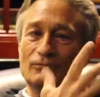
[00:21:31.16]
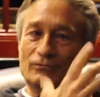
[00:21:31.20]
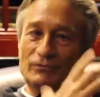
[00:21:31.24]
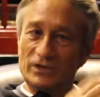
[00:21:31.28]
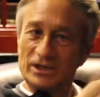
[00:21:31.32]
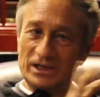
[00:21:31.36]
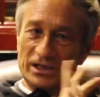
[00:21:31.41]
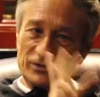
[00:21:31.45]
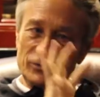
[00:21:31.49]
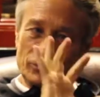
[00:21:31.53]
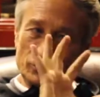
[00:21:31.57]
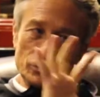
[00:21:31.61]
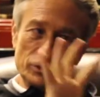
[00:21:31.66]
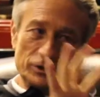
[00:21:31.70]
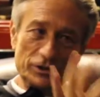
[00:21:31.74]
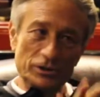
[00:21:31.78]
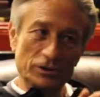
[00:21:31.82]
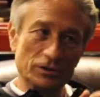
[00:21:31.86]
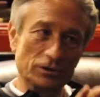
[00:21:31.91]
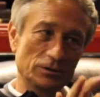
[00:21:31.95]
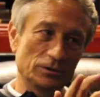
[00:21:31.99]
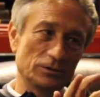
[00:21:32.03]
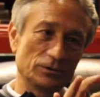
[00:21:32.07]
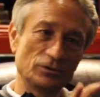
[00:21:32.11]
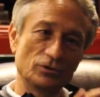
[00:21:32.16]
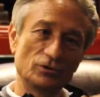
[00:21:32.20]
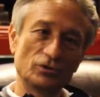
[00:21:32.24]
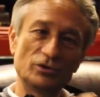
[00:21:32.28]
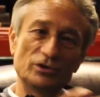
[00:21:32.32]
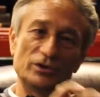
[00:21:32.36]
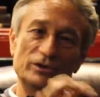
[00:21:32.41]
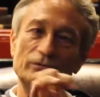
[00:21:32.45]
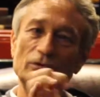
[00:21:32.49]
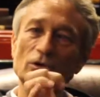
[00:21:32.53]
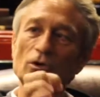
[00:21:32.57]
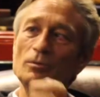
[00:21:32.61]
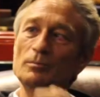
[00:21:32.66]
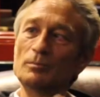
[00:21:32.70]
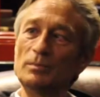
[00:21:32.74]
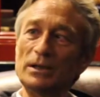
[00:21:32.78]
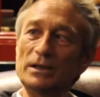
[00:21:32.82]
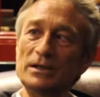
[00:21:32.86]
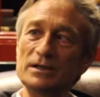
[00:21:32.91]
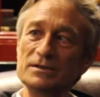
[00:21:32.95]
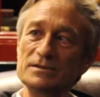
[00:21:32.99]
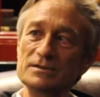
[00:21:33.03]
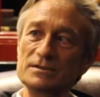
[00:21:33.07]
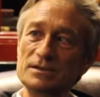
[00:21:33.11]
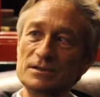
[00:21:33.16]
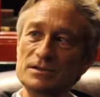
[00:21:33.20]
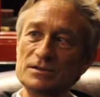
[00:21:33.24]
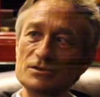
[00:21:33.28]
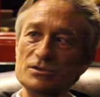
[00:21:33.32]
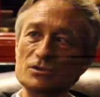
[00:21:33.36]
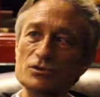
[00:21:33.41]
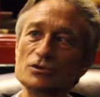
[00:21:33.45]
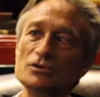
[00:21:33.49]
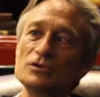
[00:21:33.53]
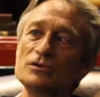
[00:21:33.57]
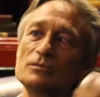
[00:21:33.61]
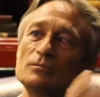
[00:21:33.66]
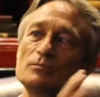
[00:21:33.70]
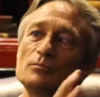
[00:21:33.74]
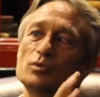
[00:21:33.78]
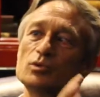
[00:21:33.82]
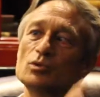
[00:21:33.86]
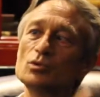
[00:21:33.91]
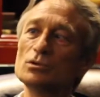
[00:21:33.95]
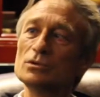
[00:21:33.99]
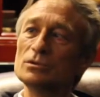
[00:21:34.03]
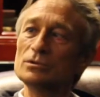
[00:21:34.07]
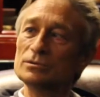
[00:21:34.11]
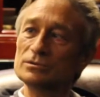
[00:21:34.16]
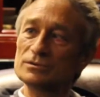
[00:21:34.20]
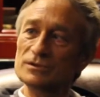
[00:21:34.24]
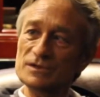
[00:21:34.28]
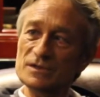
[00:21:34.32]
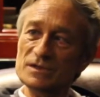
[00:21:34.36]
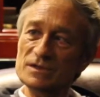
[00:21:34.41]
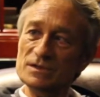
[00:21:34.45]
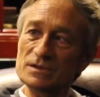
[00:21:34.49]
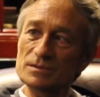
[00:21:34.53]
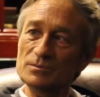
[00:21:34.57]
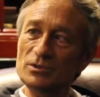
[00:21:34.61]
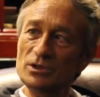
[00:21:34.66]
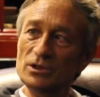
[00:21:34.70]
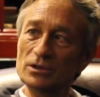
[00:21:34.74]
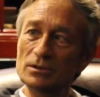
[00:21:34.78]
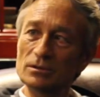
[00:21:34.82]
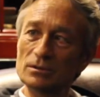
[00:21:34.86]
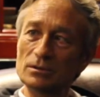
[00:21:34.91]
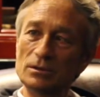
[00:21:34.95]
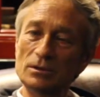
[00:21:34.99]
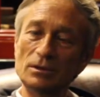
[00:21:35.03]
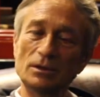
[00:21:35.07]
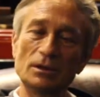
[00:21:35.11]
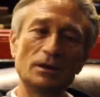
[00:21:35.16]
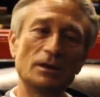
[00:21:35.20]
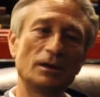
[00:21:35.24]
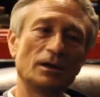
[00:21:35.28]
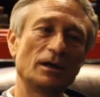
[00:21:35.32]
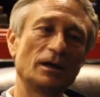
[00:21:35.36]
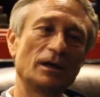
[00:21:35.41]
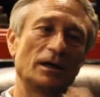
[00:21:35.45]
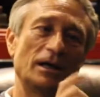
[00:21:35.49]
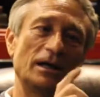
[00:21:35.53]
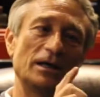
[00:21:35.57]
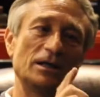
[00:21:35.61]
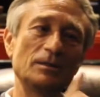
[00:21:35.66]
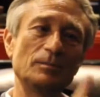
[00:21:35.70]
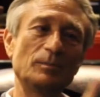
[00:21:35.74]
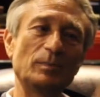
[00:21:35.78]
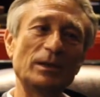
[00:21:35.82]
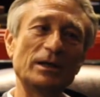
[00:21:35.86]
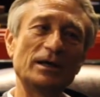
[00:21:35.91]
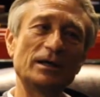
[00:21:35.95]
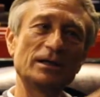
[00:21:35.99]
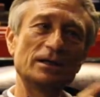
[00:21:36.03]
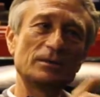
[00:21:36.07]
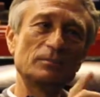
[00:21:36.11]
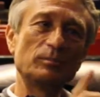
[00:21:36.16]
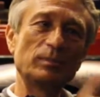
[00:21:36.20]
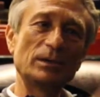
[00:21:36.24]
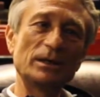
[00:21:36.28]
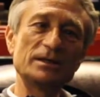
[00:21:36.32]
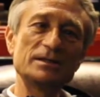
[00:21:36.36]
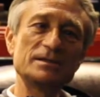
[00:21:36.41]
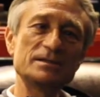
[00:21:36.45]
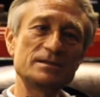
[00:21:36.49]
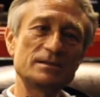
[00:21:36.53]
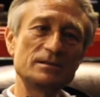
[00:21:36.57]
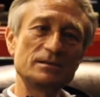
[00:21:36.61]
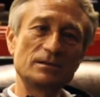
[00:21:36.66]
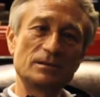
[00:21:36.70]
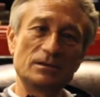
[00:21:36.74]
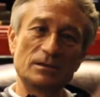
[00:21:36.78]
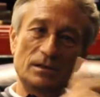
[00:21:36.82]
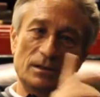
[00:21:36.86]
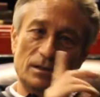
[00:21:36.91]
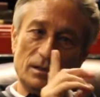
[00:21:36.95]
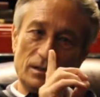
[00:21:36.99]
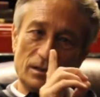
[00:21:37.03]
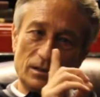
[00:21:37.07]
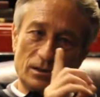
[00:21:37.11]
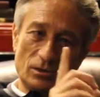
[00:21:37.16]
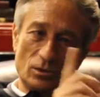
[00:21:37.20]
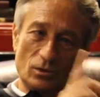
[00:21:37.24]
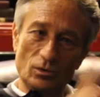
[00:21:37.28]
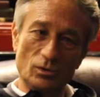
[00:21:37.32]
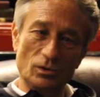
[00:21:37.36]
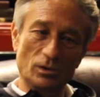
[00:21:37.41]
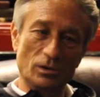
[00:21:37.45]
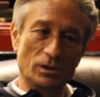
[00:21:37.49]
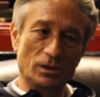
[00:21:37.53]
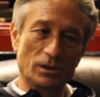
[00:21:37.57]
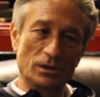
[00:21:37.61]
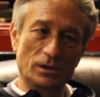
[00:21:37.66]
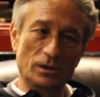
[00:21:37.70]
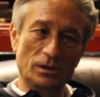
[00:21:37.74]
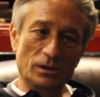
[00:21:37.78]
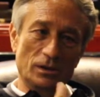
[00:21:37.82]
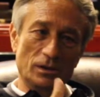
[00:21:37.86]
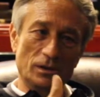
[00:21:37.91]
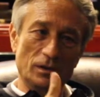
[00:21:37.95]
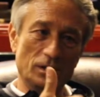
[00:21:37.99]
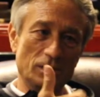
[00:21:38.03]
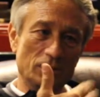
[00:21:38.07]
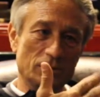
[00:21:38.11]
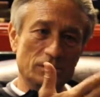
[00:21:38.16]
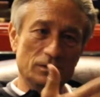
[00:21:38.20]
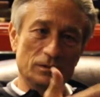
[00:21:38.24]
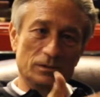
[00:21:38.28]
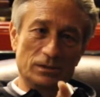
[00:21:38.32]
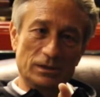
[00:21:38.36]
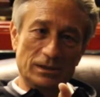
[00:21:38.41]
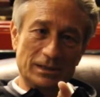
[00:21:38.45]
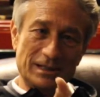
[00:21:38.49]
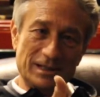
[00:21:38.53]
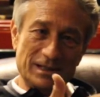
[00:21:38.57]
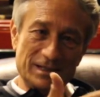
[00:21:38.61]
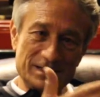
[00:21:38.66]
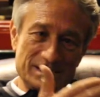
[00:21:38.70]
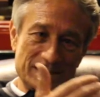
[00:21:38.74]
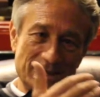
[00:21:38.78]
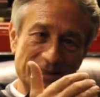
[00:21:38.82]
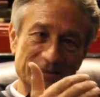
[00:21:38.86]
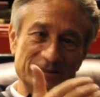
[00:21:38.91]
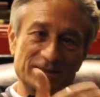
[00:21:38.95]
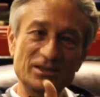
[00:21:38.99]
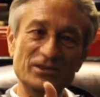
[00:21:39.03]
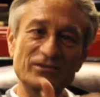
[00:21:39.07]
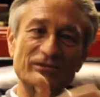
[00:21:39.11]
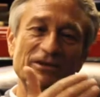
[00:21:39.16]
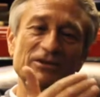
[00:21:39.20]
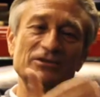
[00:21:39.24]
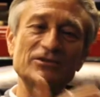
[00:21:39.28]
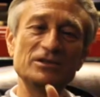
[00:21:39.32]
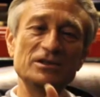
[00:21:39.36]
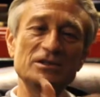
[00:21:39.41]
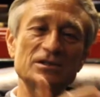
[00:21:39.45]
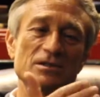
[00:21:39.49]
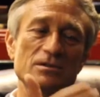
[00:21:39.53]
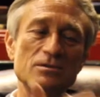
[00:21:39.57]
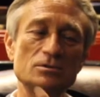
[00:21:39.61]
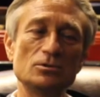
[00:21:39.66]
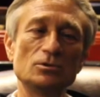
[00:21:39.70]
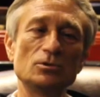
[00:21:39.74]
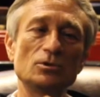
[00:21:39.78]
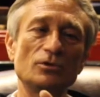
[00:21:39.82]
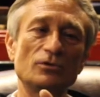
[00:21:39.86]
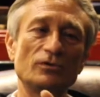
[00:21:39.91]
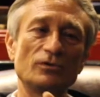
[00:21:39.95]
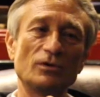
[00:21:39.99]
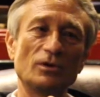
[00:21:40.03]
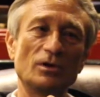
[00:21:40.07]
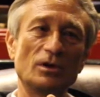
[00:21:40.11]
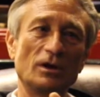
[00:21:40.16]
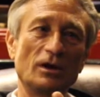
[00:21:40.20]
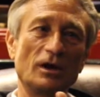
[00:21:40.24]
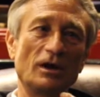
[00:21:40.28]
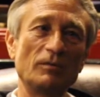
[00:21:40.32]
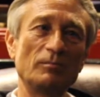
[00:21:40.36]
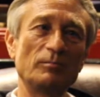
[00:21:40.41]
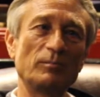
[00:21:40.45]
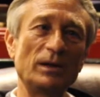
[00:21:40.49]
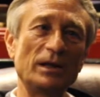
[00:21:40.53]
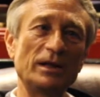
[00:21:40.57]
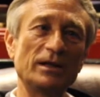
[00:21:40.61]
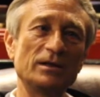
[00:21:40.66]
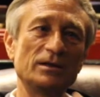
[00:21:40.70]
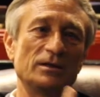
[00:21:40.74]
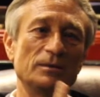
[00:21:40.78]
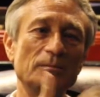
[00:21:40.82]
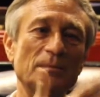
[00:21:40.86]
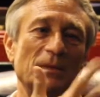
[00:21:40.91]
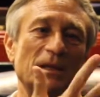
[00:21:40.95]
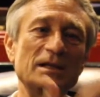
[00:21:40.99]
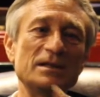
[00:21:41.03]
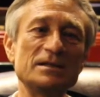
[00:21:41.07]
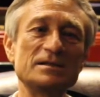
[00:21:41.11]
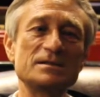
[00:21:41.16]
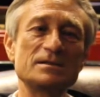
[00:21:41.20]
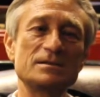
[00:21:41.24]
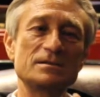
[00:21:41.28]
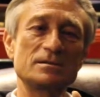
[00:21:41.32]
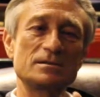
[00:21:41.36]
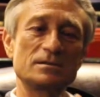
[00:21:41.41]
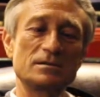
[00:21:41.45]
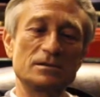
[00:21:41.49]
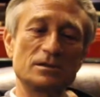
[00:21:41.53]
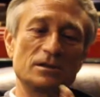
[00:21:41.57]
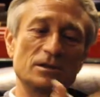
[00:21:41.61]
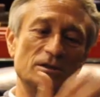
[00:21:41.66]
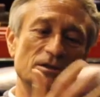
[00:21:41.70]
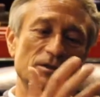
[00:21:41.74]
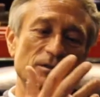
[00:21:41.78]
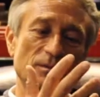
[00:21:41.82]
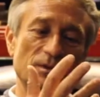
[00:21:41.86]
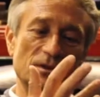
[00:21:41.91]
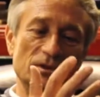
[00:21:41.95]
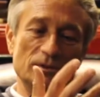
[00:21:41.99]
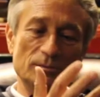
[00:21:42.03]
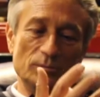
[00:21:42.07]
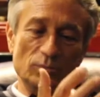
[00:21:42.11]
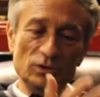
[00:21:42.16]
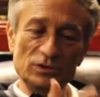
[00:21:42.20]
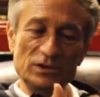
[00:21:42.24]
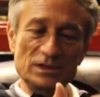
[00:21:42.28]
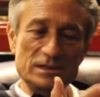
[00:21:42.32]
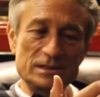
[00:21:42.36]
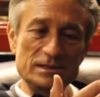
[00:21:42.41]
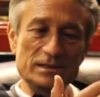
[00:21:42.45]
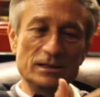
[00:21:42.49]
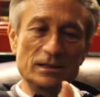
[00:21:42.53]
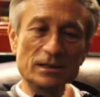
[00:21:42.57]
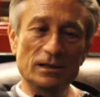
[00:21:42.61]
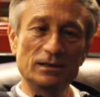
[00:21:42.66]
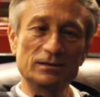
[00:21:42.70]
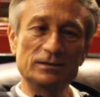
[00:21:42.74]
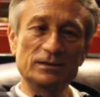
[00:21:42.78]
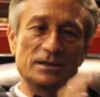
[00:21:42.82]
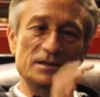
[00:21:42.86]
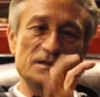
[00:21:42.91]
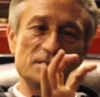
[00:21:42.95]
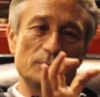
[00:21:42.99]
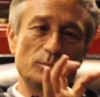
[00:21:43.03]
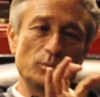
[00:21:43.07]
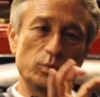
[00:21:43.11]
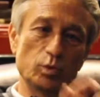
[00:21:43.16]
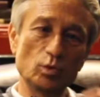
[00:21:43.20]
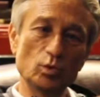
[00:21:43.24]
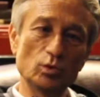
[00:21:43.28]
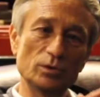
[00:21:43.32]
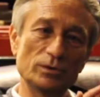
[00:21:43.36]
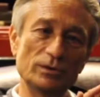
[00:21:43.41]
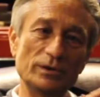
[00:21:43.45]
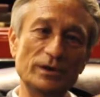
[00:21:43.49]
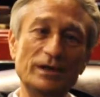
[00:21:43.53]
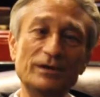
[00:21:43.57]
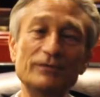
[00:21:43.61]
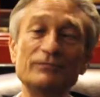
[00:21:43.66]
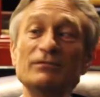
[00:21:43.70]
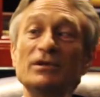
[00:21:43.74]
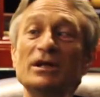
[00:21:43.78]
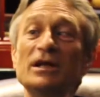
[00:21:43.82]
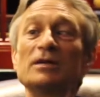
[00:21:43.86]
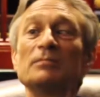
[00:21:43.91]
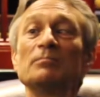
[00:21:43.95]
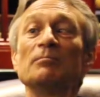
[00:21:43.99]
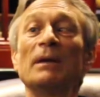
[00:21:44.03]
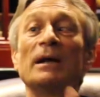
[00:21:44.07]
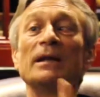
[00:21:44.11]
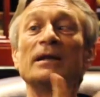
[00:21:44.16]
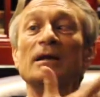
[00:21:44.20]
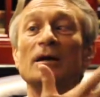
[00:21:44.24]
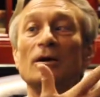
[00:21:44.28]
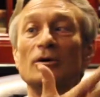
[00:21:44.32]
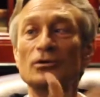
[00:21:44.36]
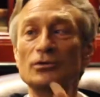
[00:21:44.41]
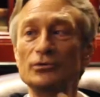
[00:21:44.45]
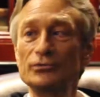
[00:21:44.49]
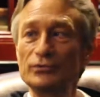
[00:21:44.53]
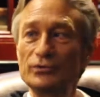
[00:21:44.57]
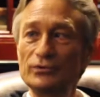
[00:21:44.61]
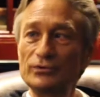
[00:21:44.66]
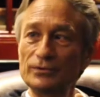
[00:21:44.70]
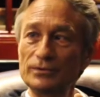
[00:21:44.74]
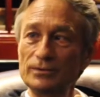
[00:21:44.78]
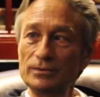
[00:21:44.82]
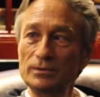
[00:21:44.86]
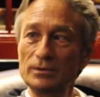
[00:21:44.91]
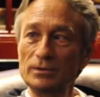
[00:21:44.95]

We get you here to develop players. There is a certain pool system here. Any player that plays uh, is under 20 years old and play the minutes in the in the Bundesliga. There is a pool, and we get money out of it.